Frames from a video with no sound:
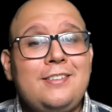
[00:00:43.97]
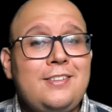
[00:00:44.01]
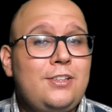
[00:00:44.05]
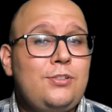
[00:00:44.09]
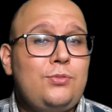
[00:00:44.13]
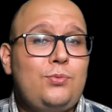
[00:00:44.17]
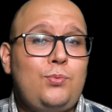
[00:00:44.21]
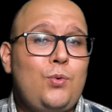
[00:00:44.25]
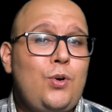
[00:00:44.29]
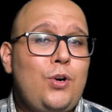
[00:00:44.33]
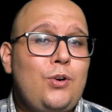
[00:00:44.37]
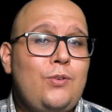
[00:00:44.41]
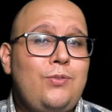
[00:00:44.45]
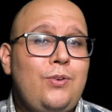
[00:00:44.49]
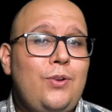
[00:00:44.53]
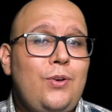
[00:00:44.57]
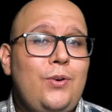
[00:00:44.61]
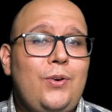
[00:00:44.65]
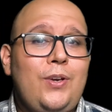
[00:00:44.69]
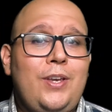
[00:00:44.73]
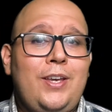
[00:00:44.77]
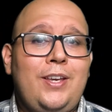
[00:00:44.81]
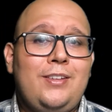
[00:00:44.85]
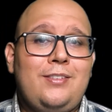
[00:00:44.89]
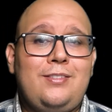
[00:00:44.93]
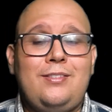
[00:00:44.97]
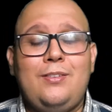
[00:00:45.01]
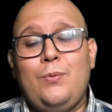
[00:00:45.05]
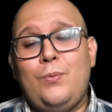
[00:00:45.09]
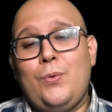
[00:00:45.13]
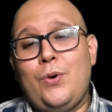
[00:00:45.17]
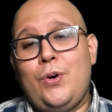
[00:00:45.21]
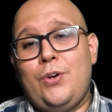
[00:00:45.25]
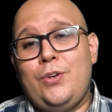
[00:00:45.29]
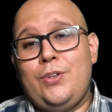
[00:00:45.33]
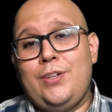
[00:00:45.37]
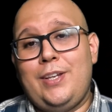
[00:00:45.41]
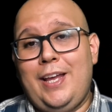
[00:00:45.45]
this workflow is the
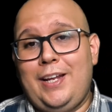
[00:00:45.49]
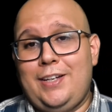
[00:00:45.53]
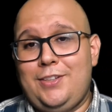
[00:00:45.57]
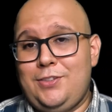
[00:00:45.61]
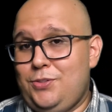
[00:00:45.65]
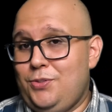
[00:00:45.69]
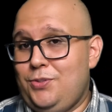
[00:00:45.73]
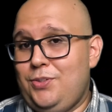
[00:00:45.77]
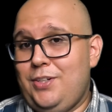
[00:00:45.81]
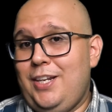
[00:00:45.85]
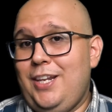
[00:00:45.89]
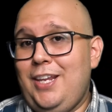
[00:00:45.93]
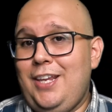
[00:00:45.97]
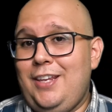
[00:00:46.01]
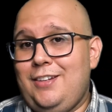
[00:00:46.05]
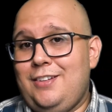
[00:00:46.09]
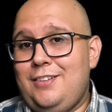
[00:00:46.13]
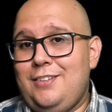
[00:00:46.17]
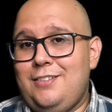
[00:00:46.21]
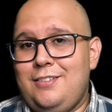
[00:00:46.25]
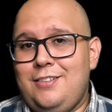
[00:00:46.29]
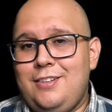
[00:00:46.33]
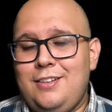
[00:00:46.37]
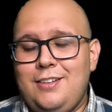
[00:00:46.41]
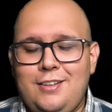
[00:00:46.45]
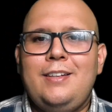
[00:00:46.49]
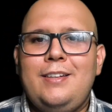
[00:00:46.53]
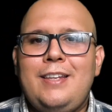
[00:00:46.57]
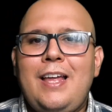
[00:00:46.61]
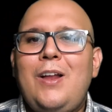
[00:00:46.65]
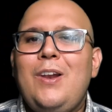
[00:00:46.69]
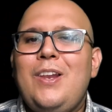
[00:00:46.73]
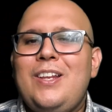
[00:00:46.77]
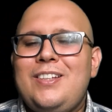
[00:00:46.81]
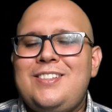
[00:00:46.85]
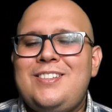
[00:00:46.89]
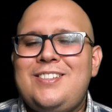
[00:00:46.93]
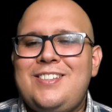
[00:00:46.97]
one that you need. Now
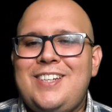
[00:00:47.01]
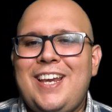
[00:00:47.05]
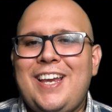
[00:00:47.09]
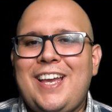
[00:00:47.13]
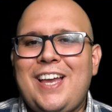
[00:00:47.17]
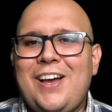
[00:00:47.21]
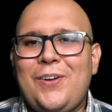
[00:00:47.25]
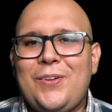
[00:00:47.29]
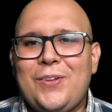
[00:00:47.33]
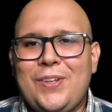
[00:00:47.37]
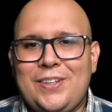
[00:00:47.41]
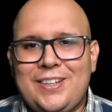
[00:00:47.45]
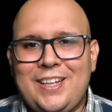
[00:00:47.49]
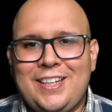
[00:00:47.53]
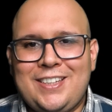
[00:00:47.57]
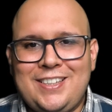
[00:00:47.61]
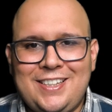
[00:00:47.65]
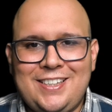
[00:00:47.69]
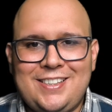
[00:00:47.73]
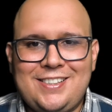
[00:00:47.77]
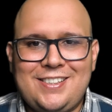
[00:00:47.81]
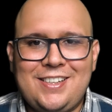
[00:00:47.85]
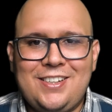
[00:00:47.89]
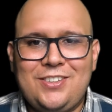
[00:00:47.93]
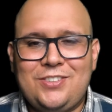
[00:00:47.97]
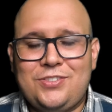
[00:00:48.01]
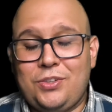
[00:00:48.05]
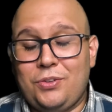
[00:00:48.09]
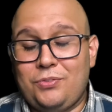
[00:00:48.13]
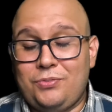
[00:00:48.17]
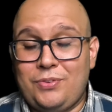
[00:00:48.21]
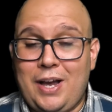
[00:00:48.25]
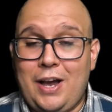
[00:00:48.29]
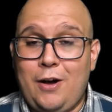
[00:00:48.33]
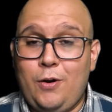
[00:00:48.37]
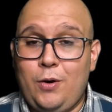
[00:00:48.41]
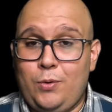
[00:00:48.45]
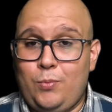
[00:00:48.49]
let's check out the details of
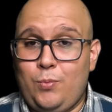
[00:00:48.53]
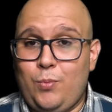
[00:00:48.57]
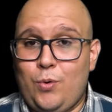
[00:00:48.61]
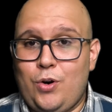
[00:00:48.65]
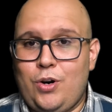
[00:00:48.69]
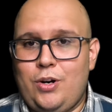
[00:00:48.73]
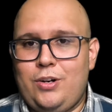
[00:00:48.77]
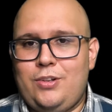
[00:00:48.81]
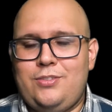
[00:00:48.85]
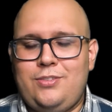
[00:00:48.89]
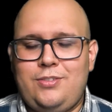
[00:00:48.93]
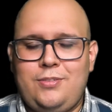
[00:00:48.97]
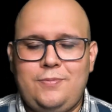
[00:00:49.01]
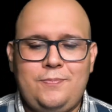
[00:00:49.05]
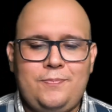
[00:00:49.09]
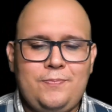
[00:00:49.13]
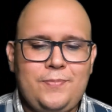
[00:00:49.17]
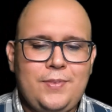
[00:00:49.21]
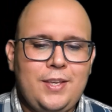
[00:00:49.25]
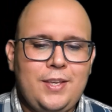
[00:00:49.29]
how it works.